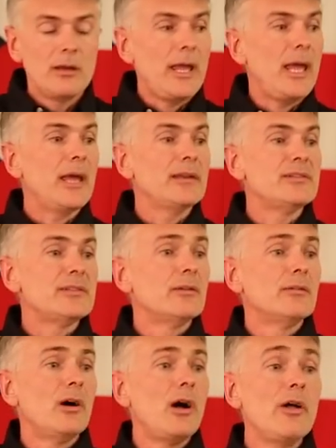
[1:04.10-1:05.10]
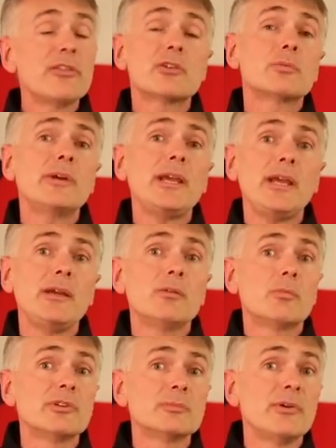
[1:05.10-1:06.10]
And all 3
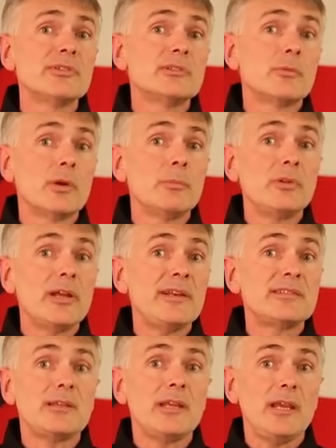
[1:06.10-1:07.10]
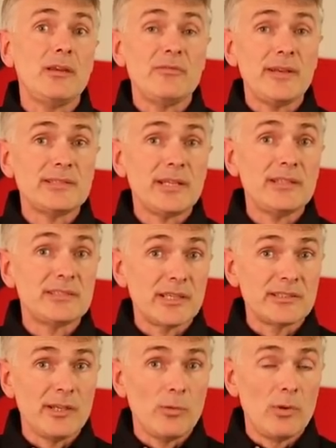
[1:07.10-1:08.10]
were supposed to replace the
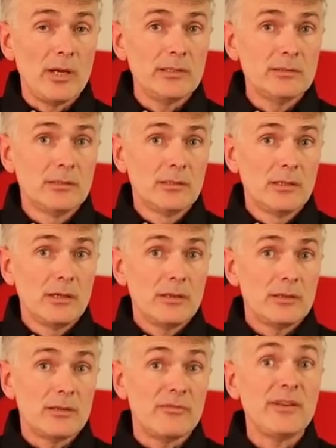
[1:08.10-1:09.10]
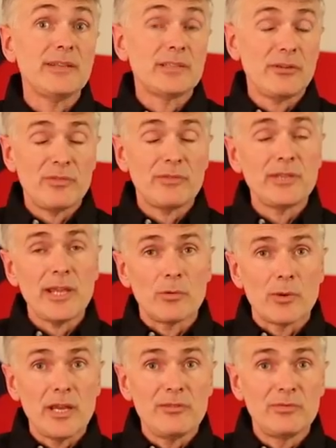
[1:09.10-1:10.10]
VZ61, the VZ58
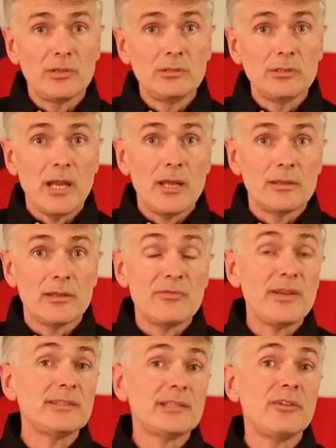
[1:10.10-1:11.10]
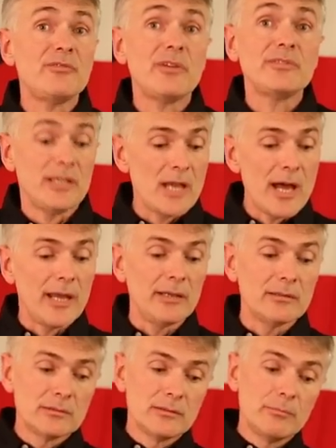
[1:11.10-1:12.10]
rifle, and the
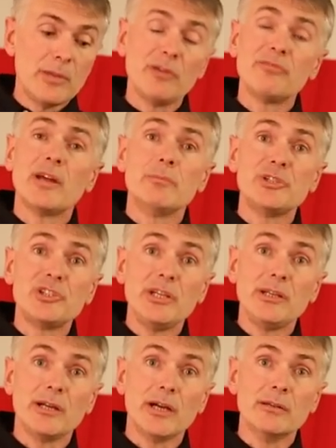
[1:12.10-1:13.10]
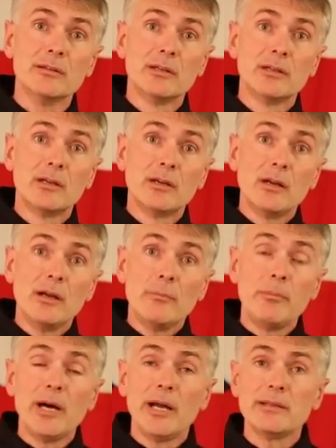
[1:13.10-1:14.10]
VZ59 belt-fed machine gun.
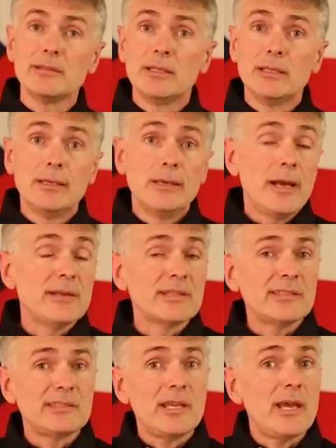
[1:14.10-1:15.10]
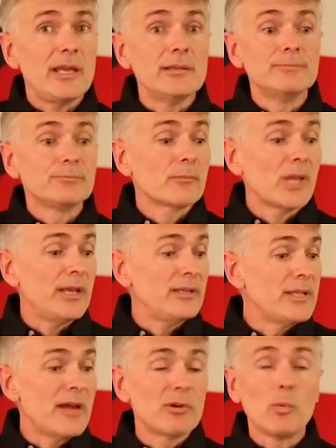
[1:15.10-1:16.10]
But as I said, it
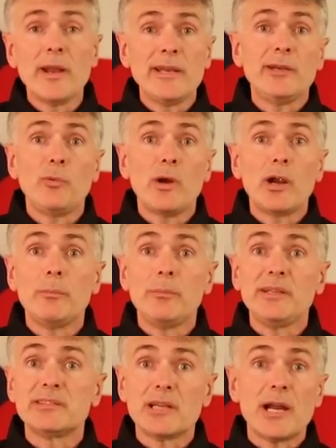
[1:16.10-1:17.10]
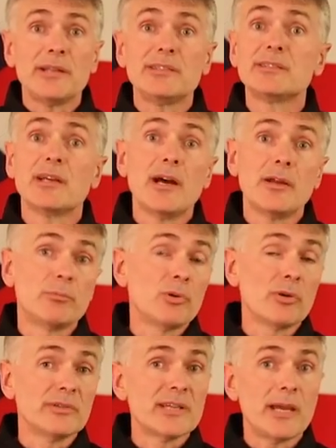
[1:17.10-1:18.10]
never went anywhere besides the
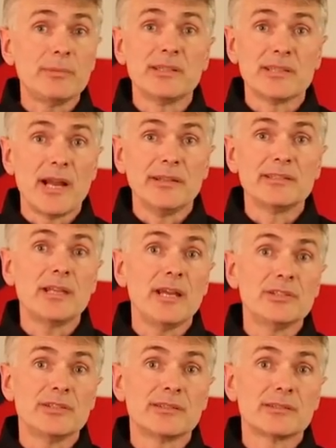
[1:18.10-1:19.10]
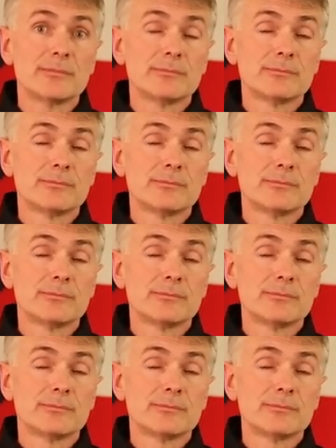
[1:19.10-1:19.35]
prototype design stages.